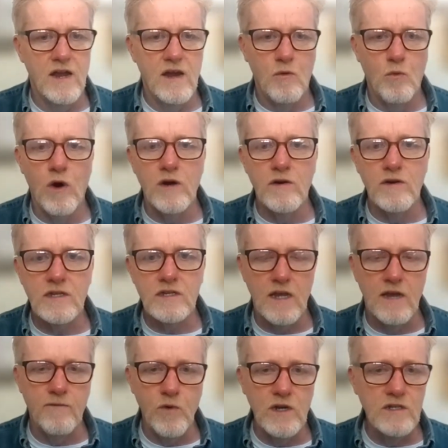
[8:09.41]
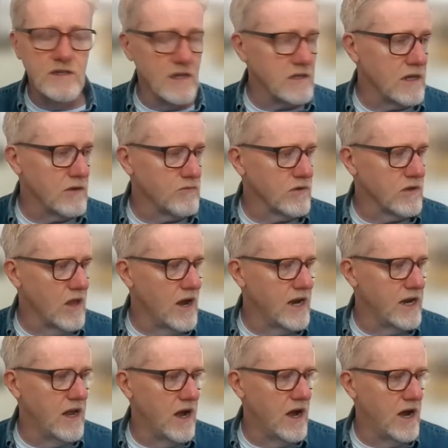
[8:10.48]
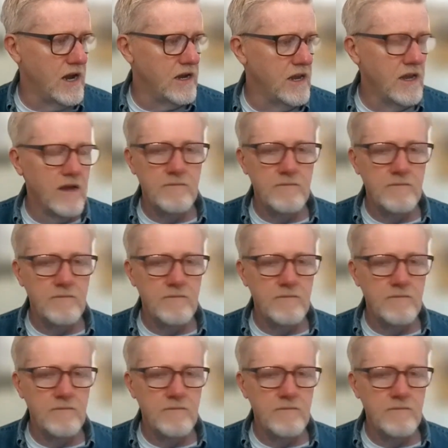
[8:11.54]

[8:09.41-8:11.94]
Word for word: whereas if we just had relied on